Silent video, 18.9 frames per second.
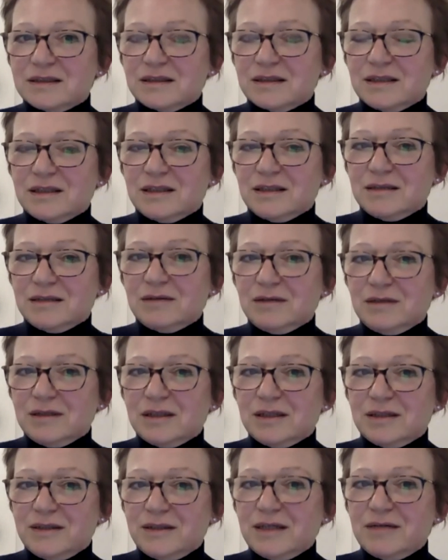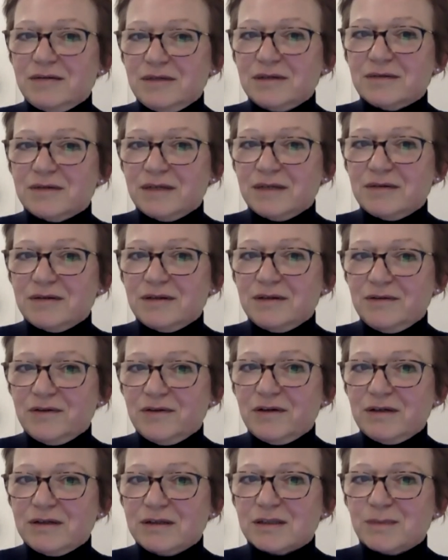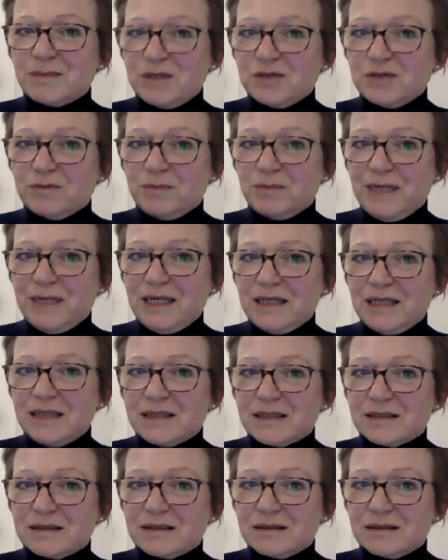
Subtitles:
And they're in a very special place.